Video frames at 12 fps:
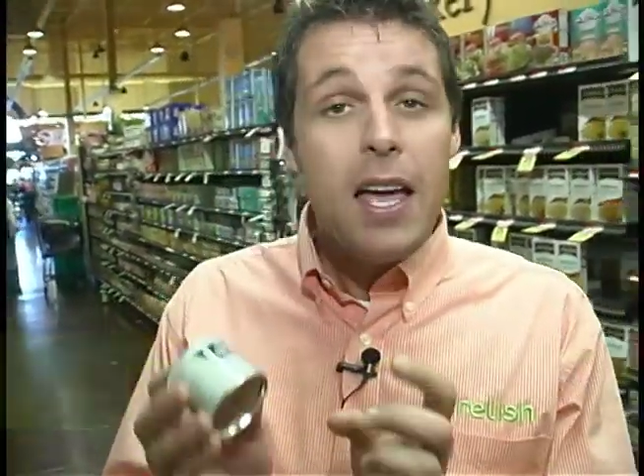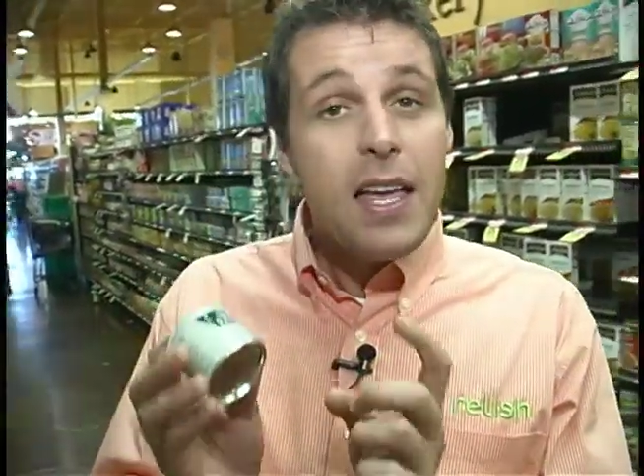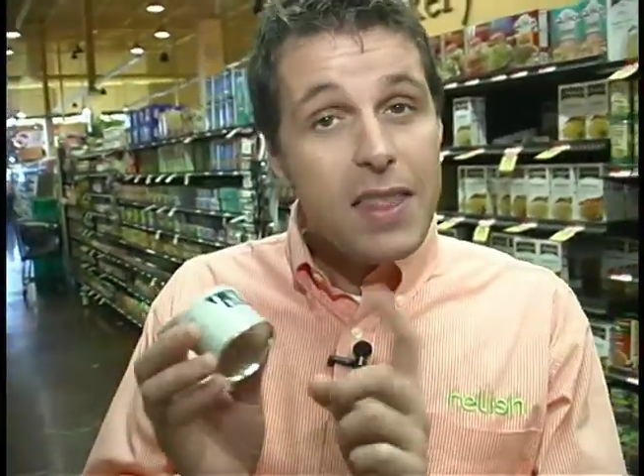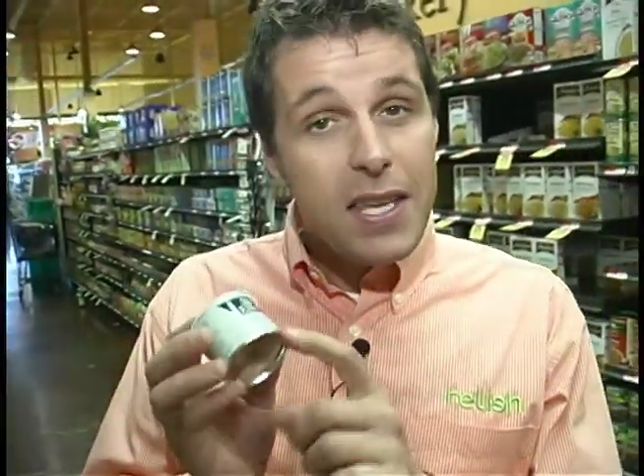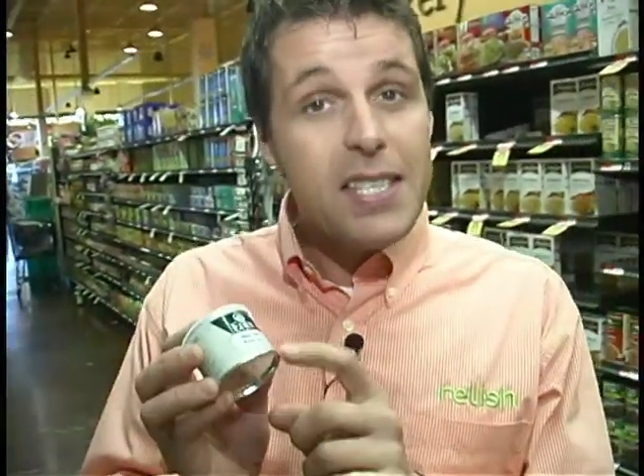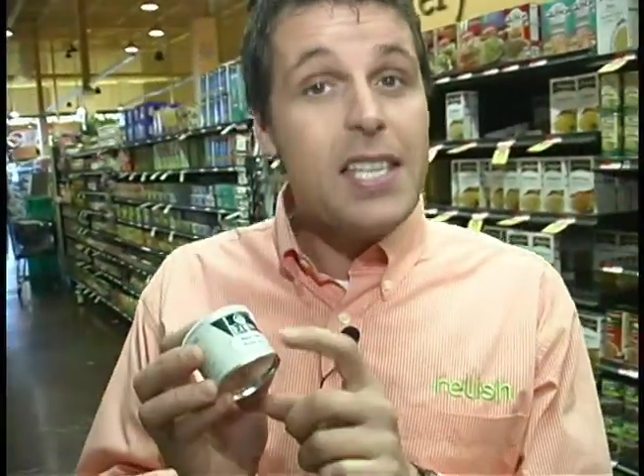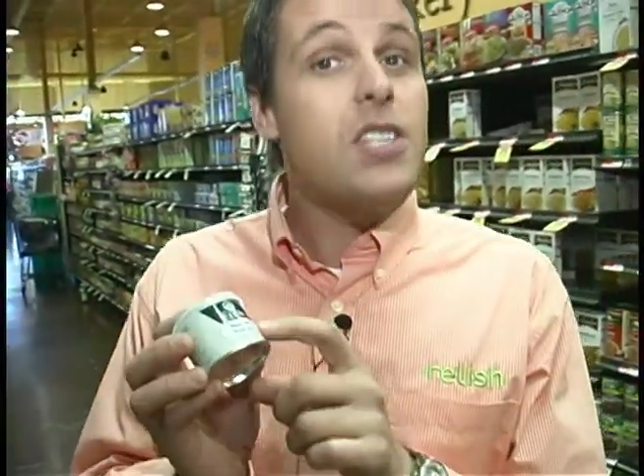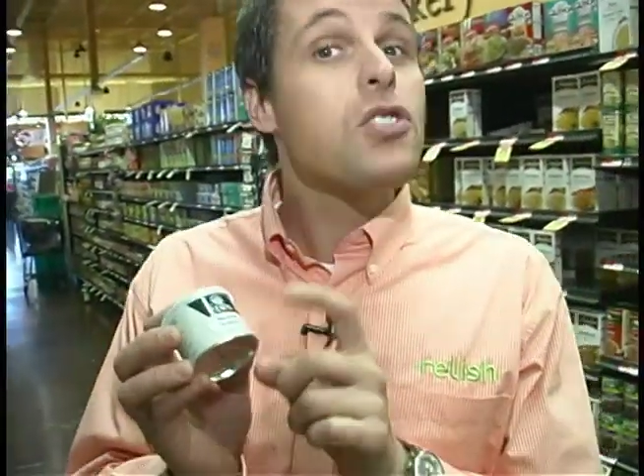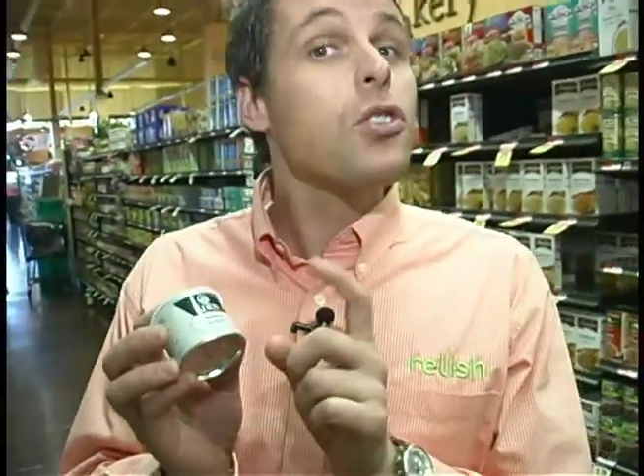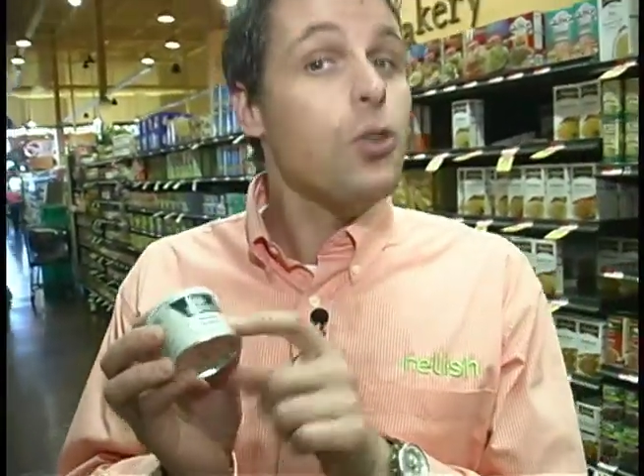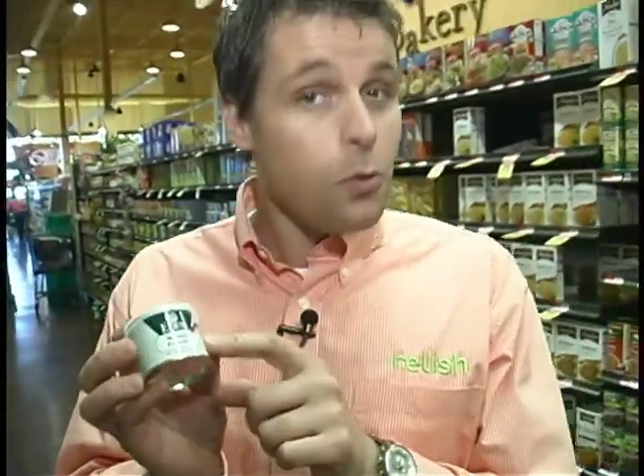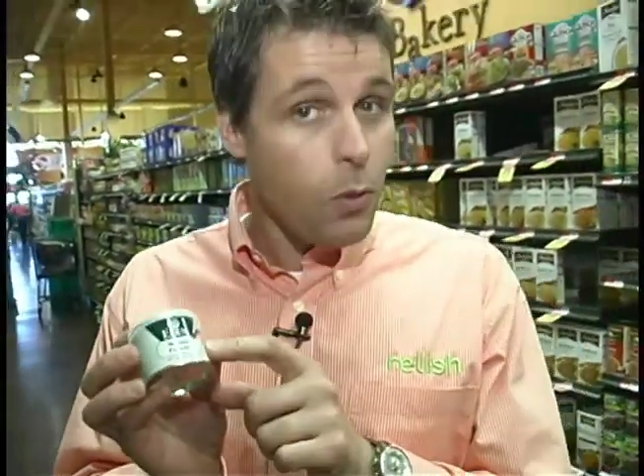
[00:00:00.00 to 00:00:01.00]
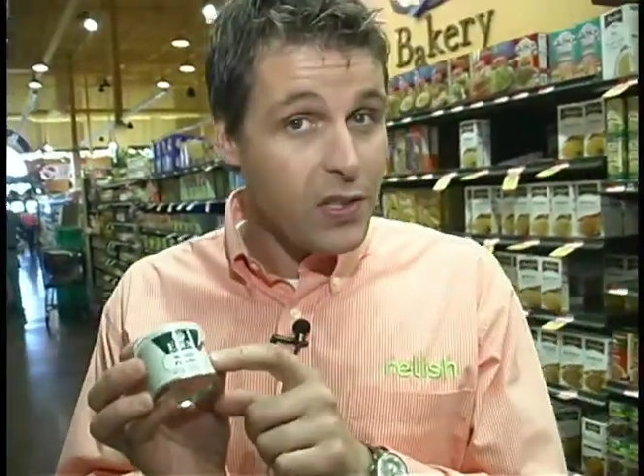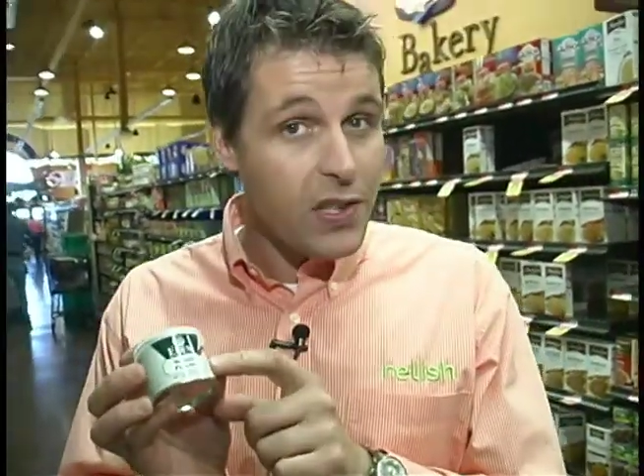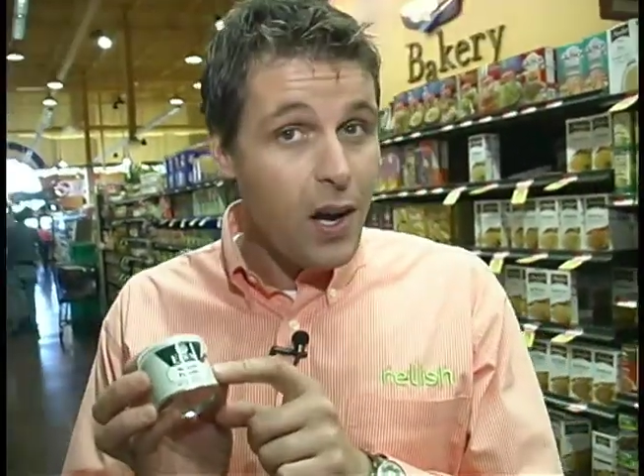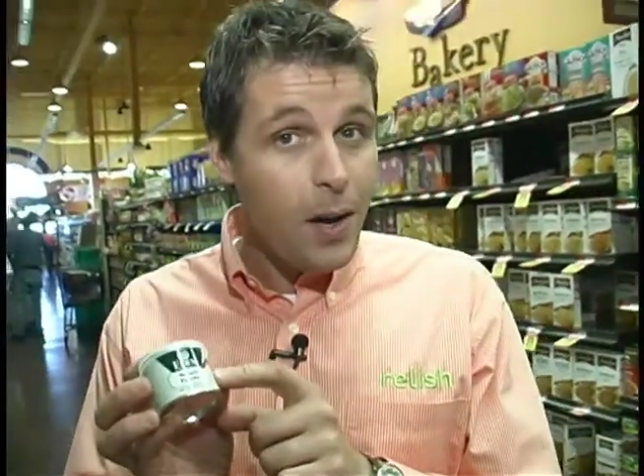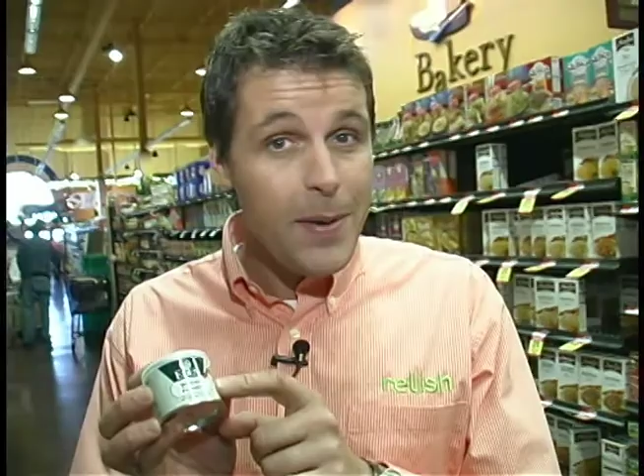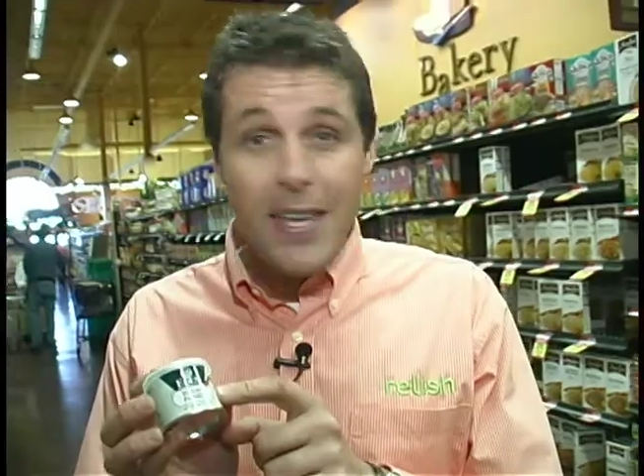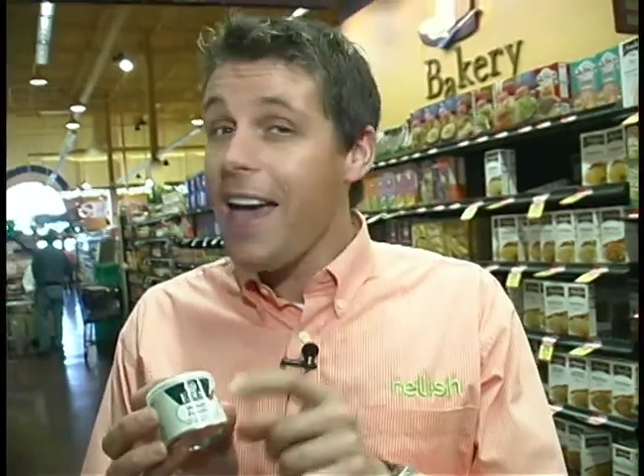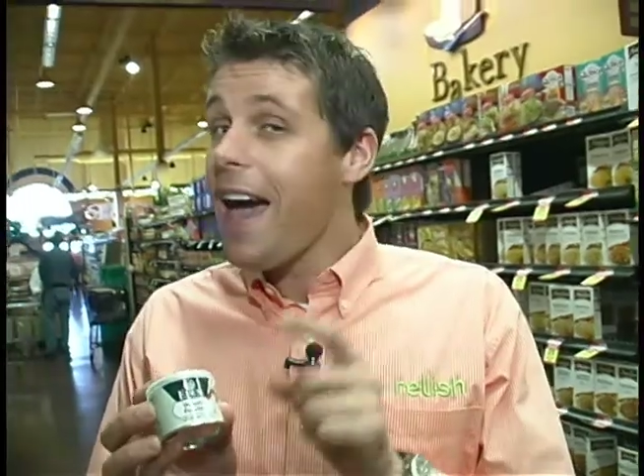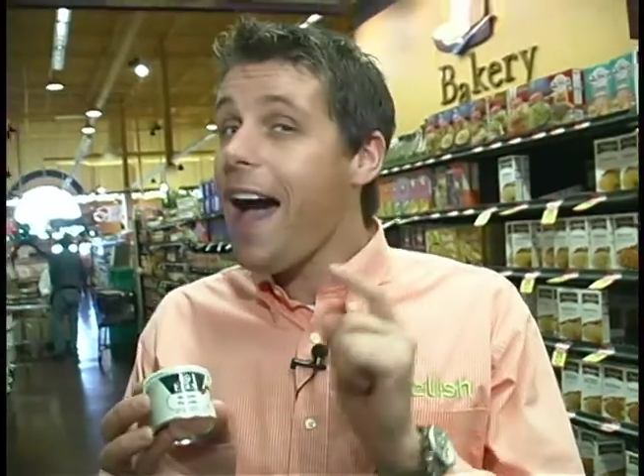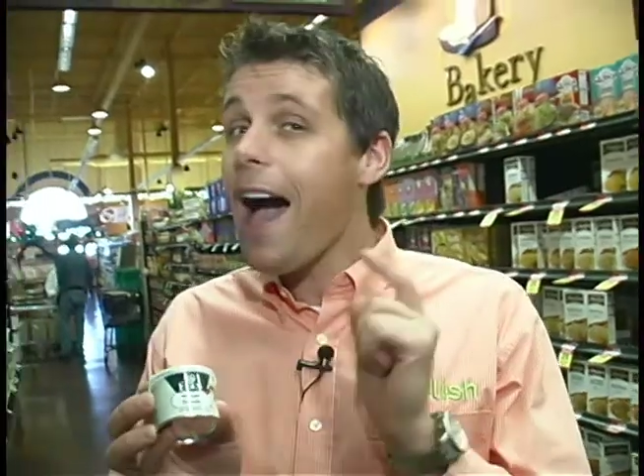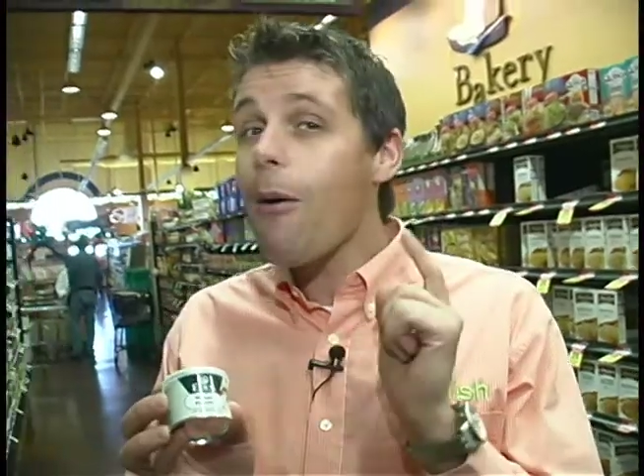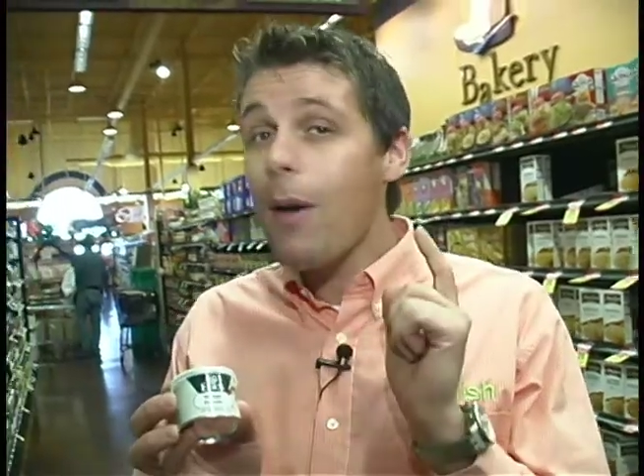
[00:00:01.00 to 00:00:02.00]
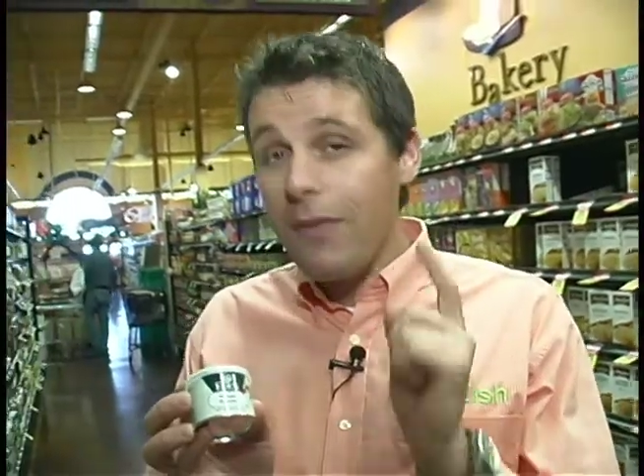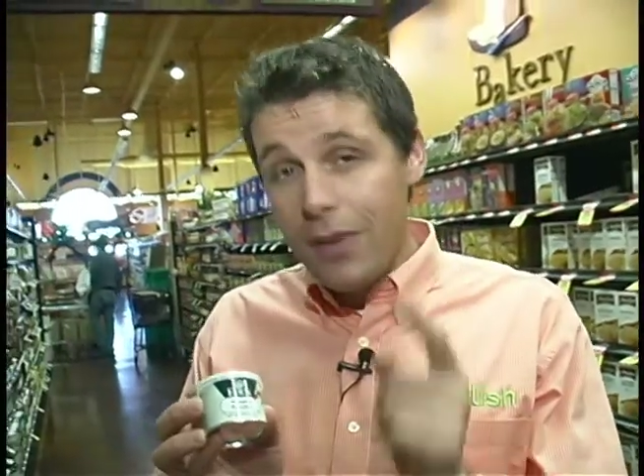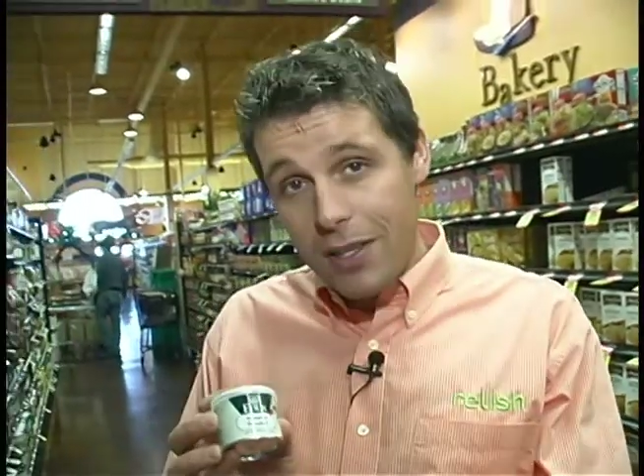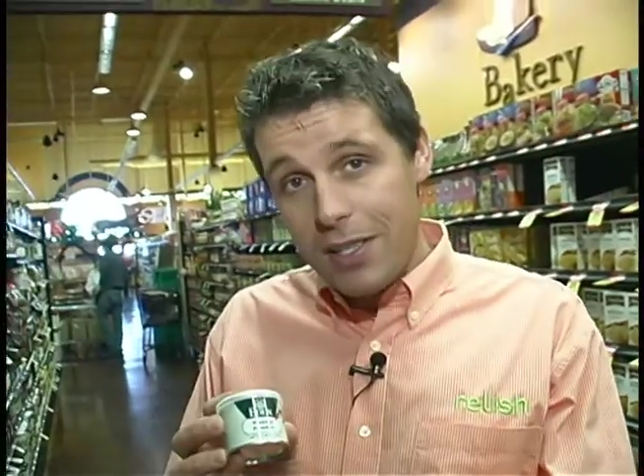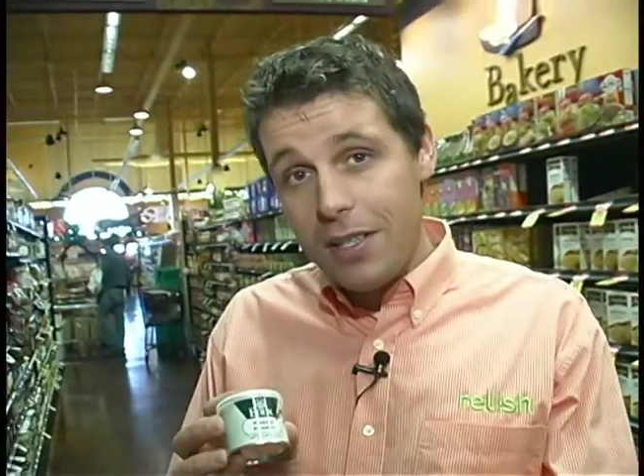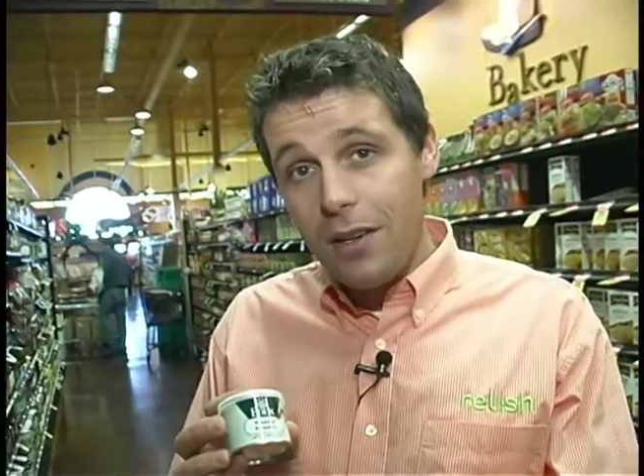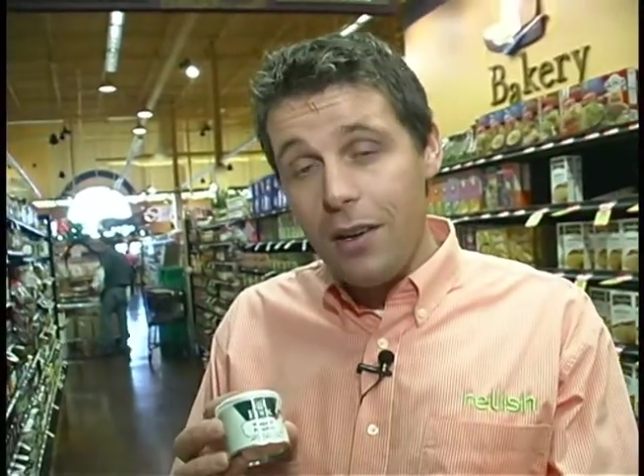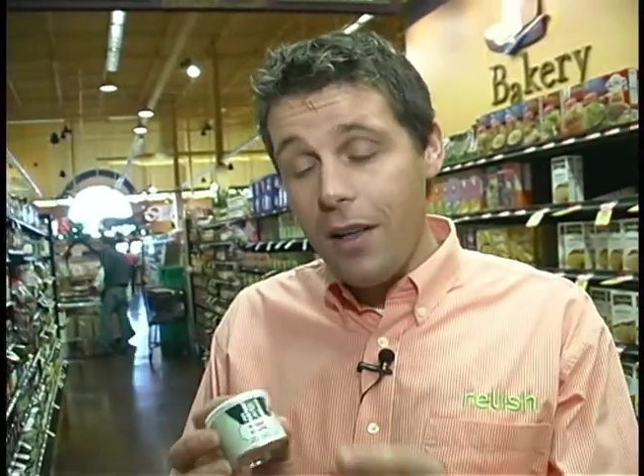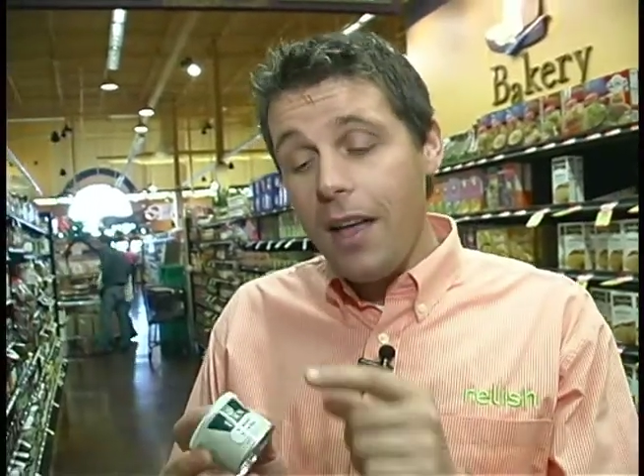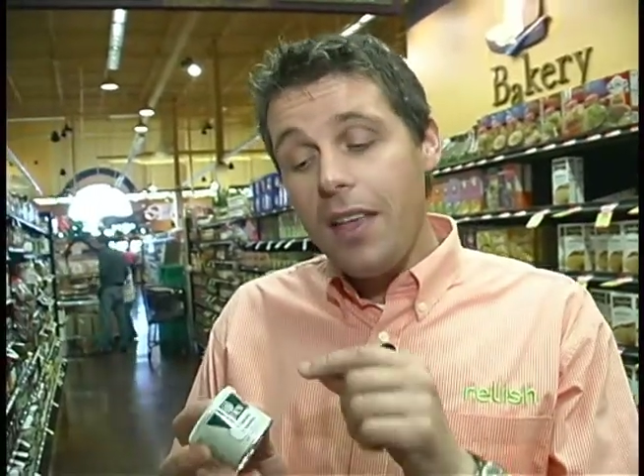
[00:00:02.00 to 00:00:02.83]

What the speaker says: this is true wasabi. However, it's not.